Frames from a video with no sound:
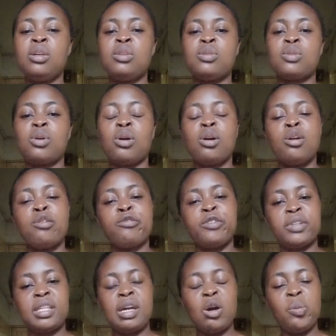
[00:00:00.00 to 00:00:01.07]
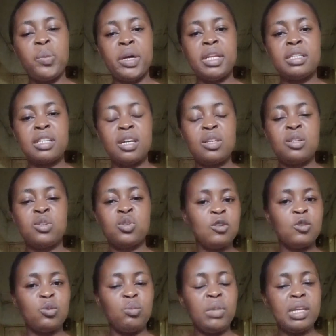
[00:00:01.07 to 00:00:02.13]
So for the operator
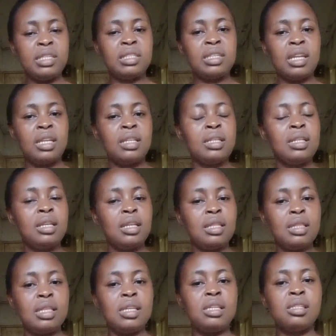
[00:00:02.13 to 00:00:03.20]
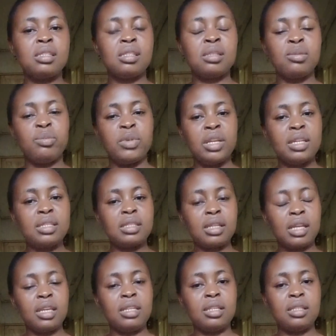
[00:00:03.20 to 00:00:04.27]
to maintain this brix
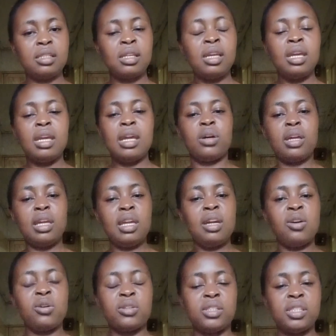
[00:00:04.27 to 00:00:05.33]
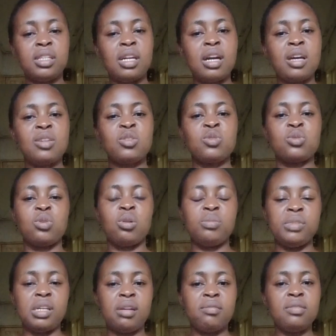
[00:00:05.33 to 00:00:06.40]
range, he or she has to
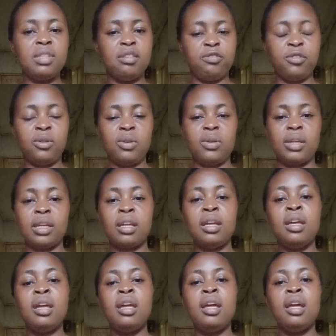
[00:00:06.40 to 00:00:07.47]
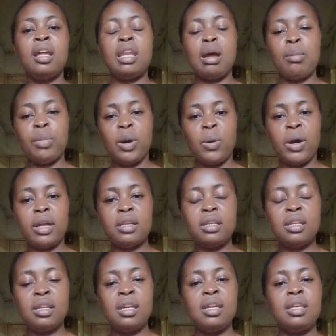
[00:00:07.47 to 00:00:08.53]
observe the following. Number
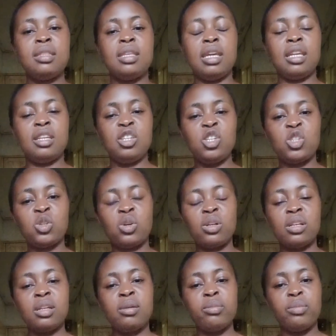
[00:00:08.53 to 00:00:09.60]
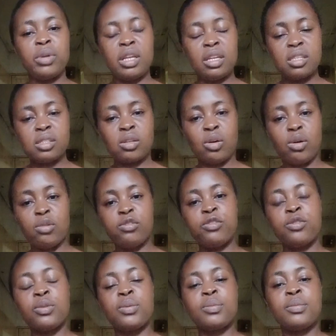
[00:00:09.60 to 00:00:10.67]
1, the initial brix
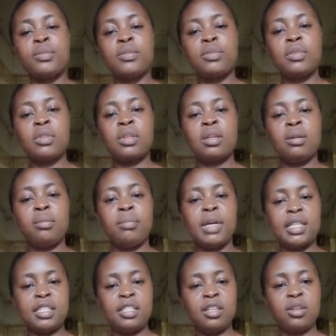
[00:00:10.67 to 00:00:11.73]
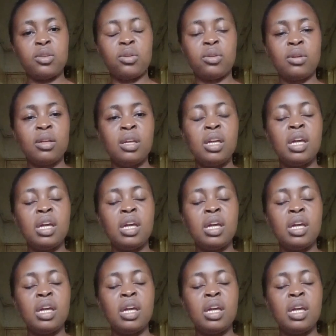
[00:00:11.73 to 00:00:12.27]
of material.